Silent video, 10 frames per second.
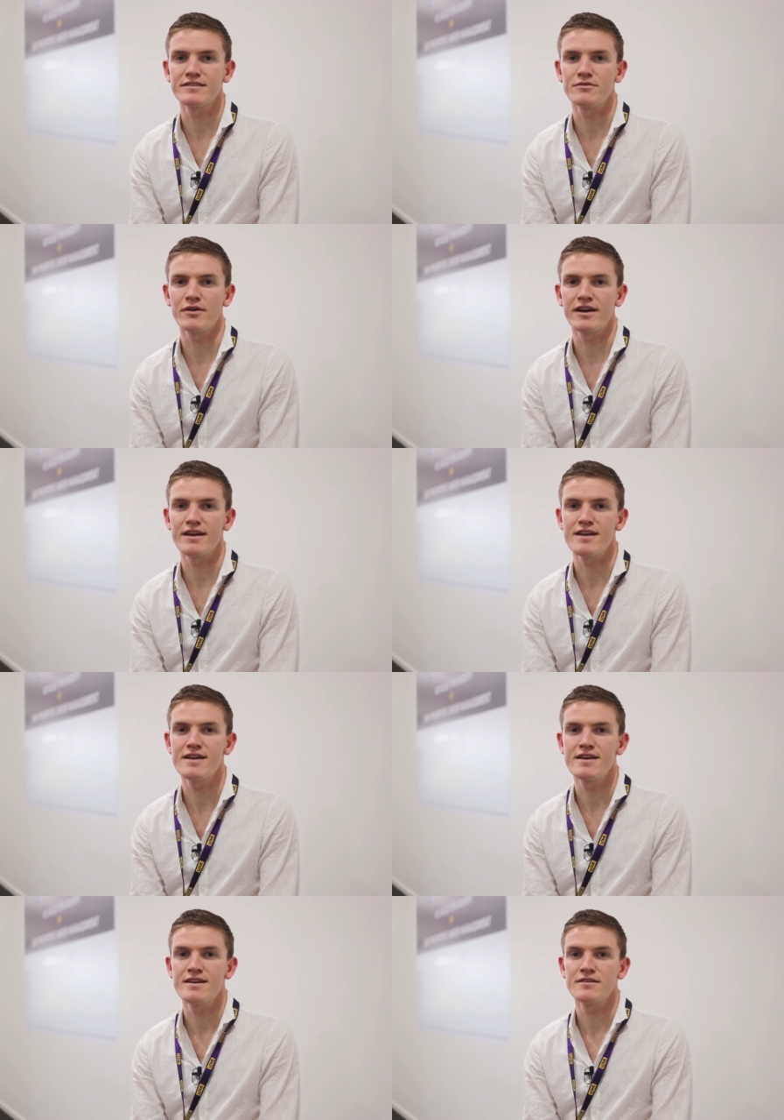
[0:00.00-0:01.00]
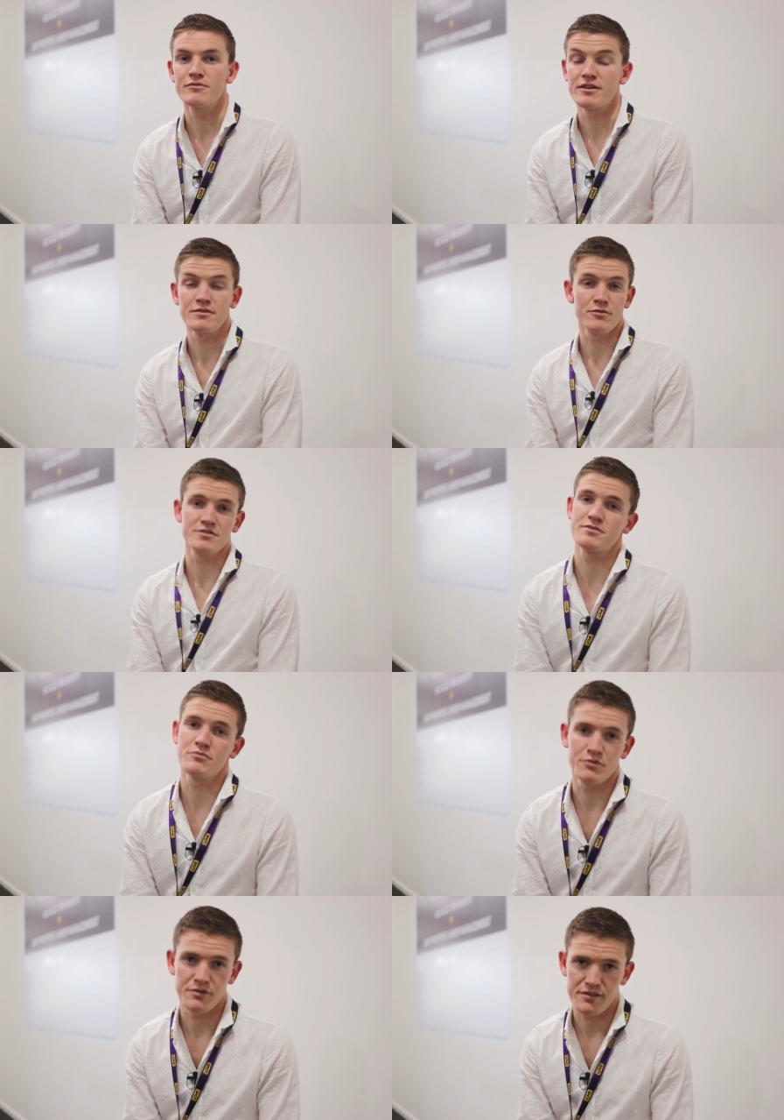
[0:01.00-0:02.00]
The way one of the most
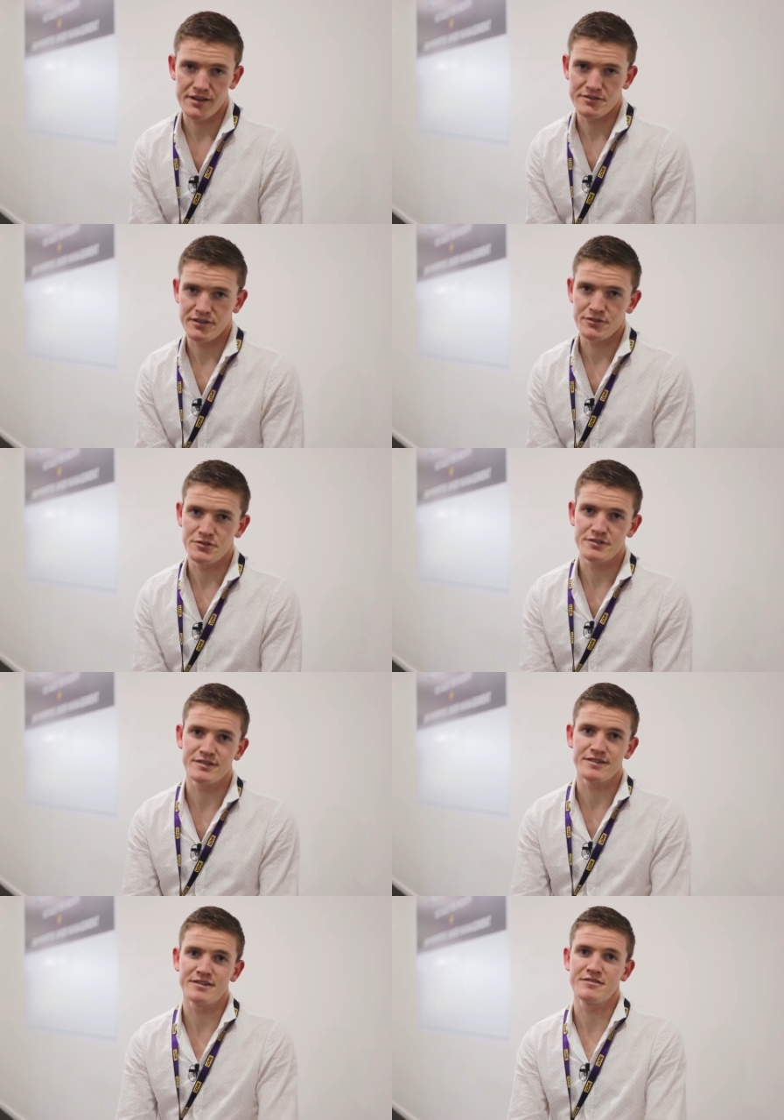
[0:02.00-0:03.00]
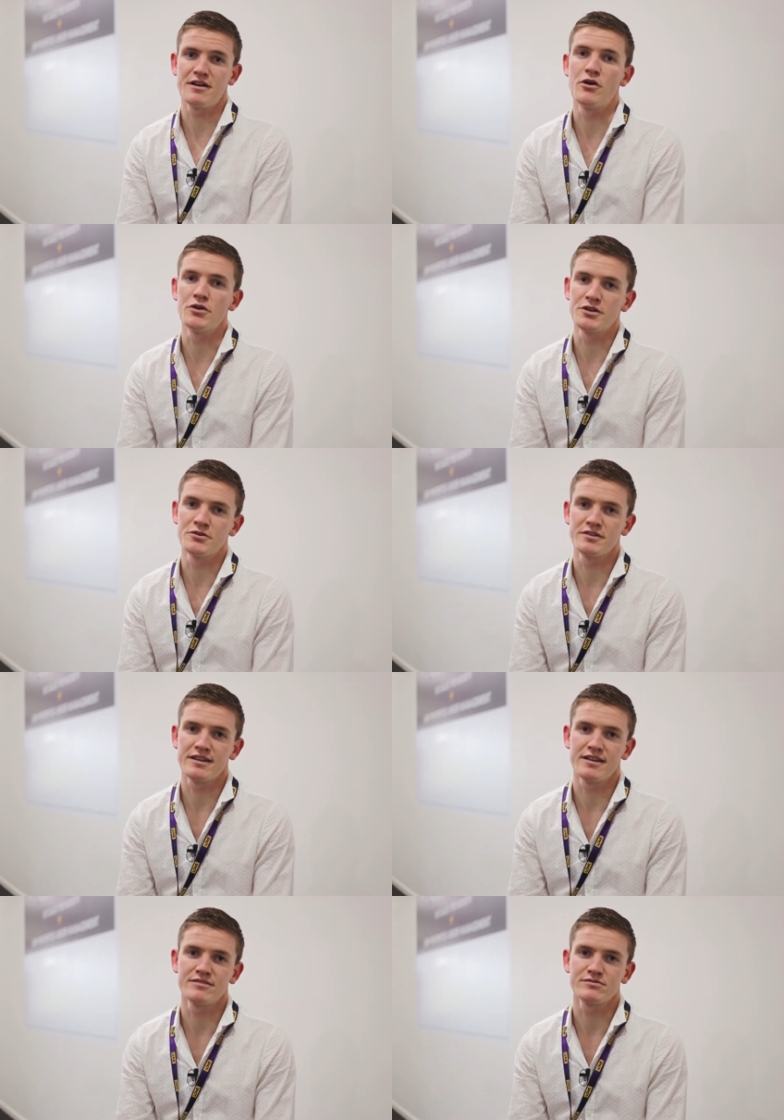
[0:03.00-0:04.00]
important things I learned early on
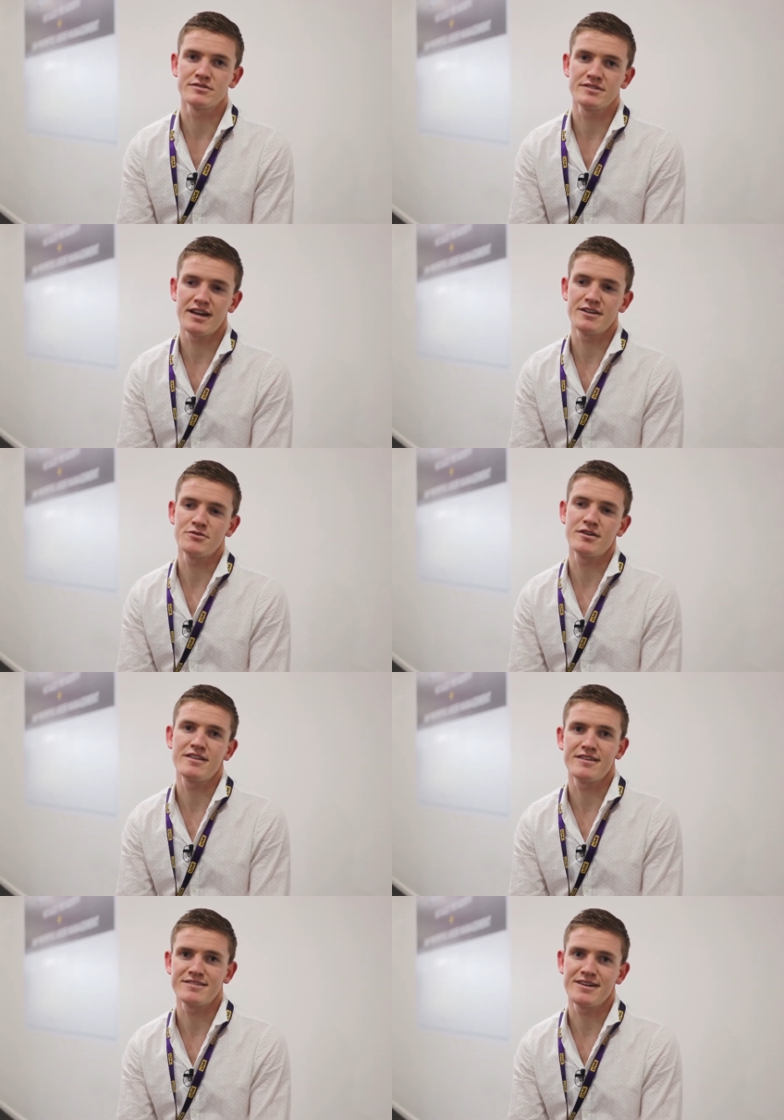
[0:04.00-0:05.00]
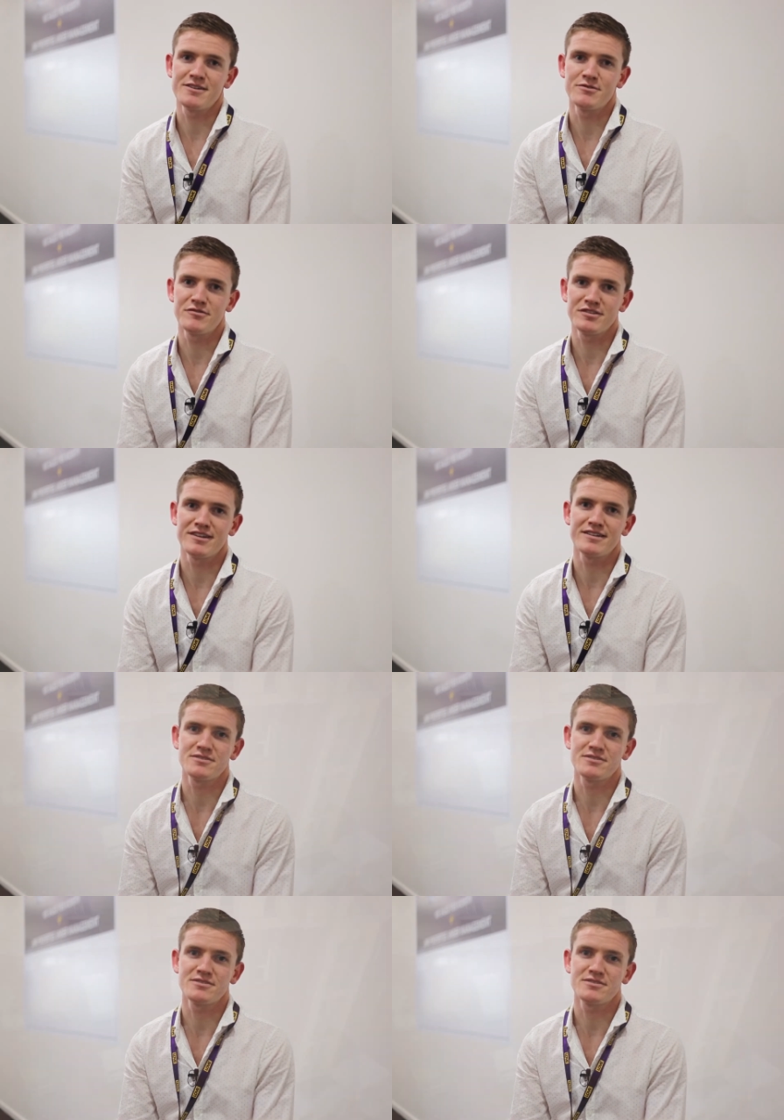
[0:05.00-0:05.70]
at Love was how you do anything, how you do everything.